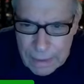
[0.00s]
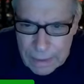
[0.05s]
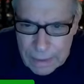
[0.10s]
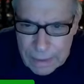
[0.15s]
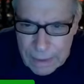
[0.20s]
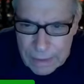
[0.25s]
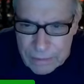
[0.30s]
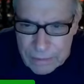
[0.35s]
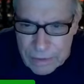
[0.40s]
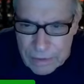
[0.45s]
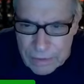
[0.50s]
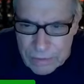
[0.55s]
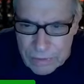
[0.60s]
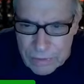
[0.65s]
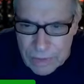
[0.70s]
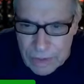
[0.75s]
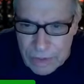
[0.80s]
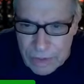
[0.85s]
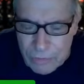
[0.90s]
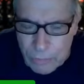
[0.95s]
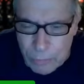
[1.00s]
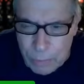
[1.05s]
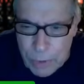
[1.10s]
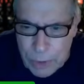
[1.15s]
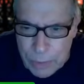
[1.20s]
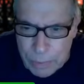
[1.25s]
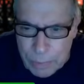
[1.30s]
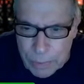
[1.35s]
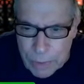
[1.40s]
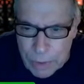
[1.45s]
Kay says, Steve,
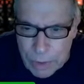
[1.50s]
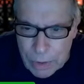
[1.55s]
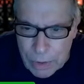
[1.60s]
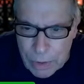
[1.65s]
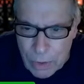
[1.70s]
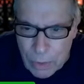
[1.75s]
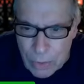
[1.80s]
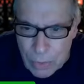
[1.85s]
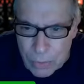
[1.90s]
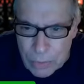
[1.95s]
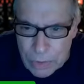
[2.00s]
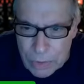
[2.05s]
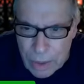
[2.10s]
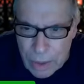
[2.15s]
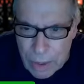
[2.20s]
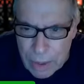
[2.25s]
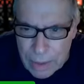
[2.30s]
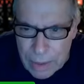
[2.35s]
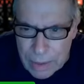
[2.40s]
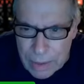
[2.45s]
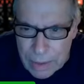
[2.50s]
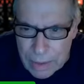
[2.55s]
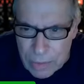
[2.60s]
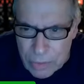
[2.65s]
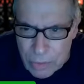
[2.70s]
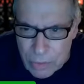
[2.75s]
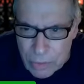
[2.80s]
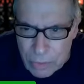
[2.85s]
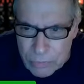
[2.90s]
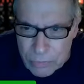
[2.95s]
people alone die in
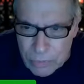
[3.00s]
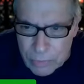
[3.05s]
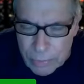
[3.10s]
their homes,